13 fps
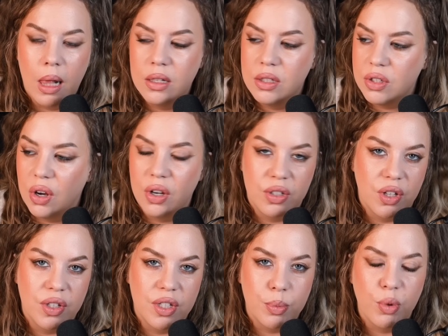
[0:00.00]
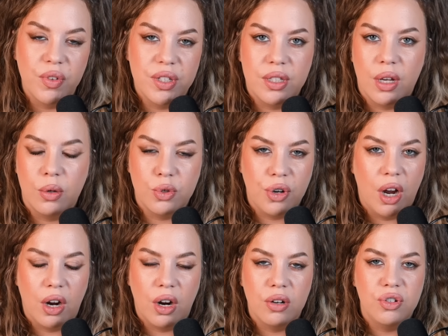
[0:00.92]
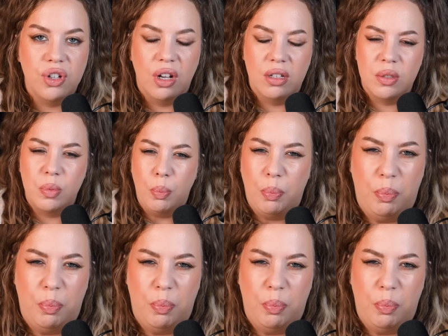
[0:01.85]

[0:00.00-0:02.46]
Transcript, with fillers: songs on this movie's soundtrack are just